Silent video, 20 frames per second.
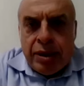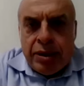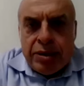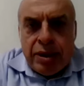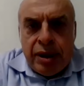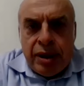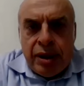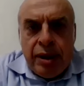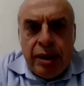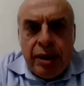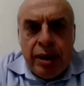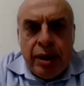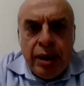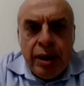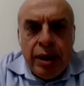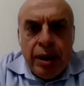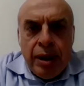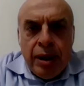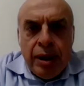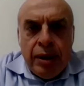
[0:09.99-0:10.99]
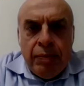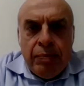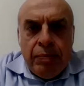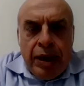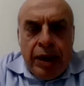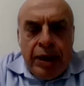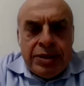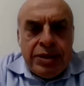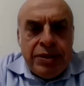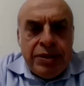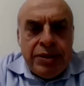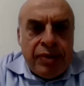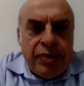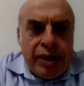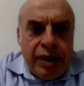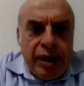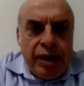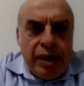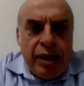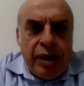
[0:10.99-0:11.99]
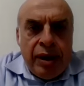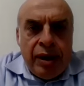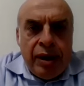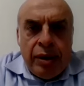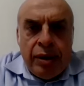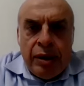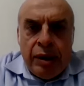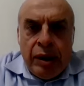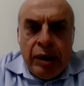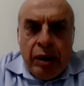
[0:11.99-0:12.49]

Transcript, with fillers: It's really massive killing